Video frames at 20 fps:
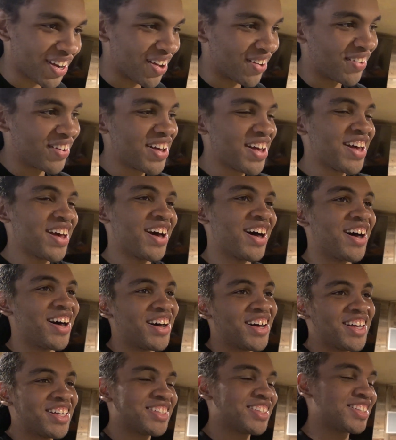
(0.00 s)
no,
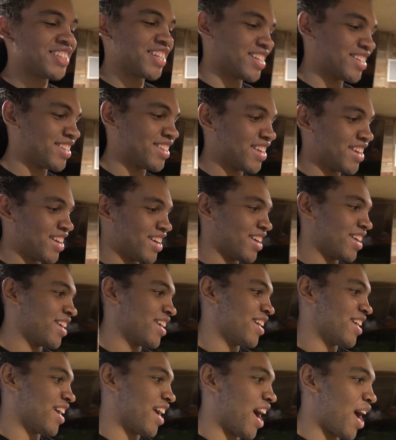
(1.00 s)
it's just,
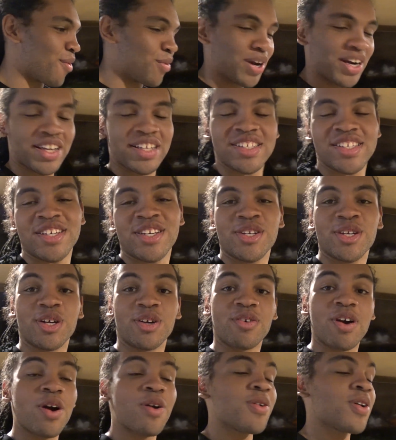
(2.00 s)
I want to continue to
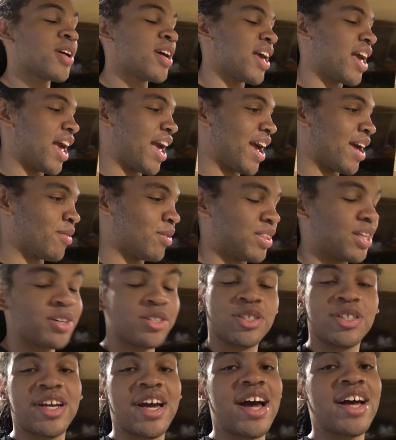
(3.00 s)
grow, and
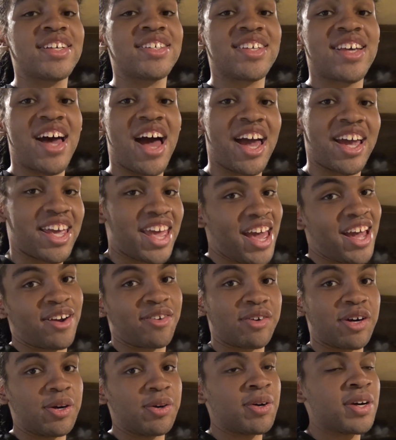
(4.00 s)
without you guys, I can't
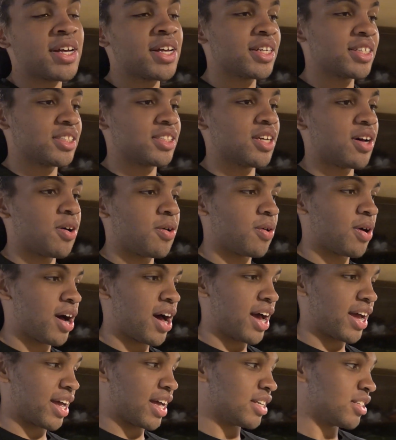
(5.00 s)
grow. So
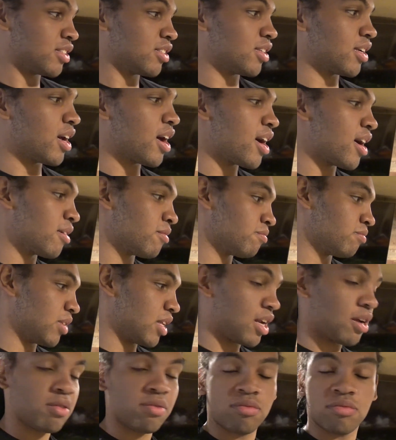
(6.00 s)
I guess,
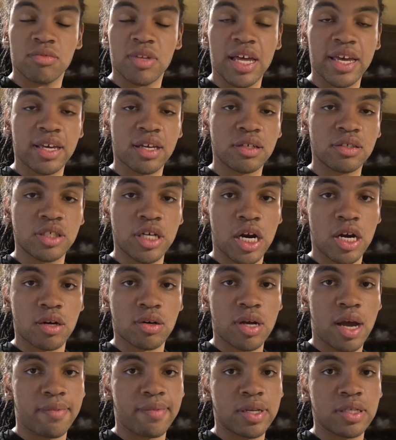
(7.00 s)
you know, like, share,
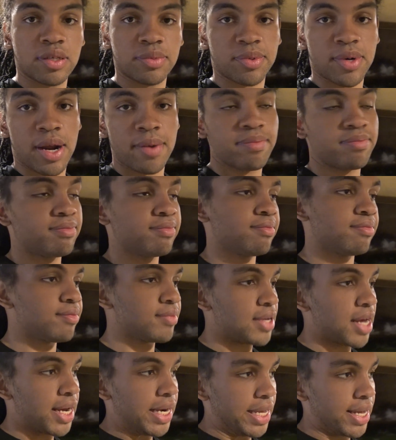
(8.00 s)
comment, subscribe,
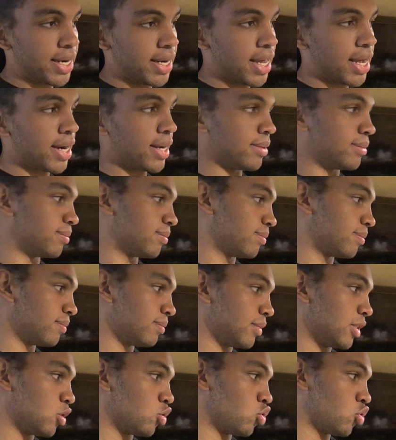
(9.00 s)
yada, yada, yada.
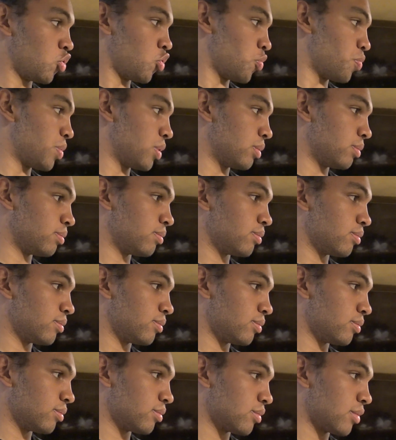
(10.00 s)

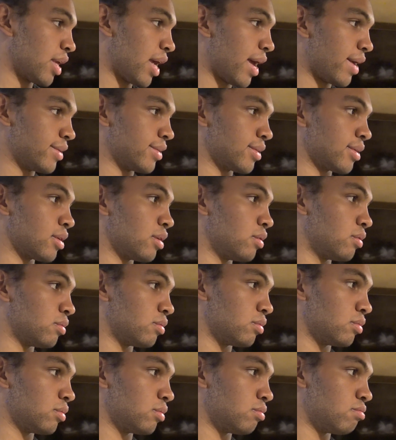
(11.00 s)
YouTube-esque
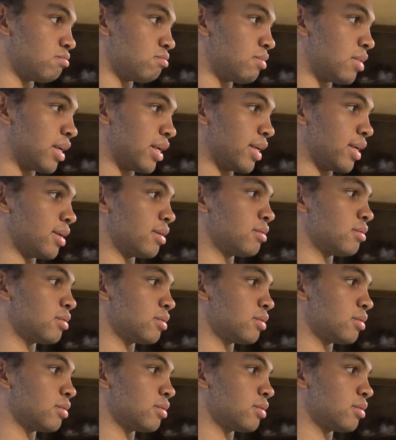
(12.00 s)
money,